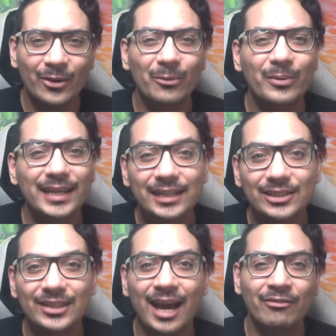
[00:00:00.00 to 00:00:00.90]
We need
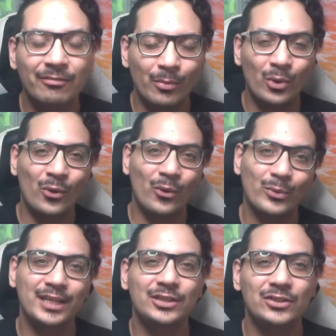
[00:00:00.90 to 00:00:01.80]
to laugh more,
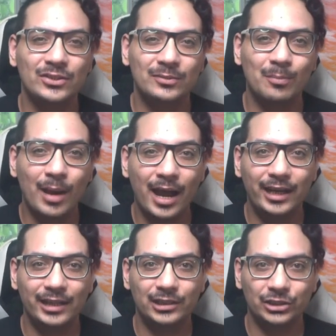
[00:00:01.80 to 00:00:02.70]
we need to
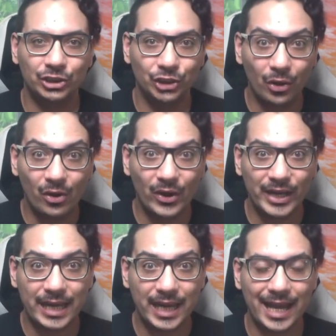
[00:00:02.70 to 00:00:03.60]
smile and
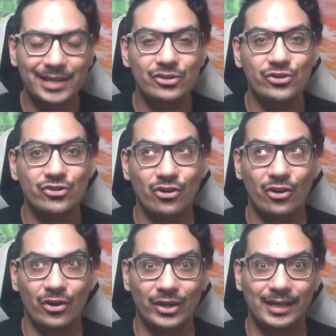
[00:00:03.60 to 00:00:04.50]
enjoy
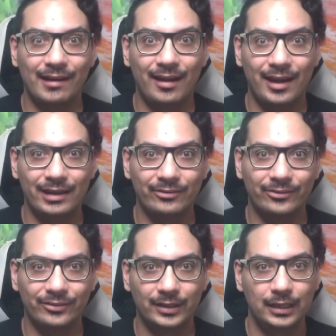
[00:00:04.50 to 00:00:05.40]

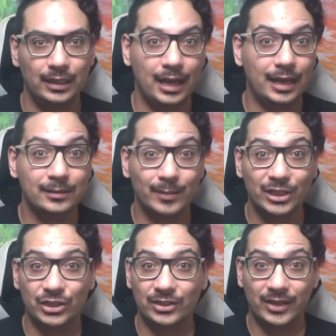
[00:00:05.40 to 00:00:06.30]
life as
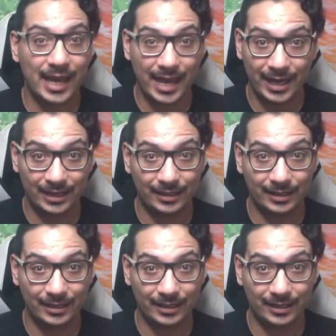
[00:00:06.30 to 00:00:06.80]
much as you can.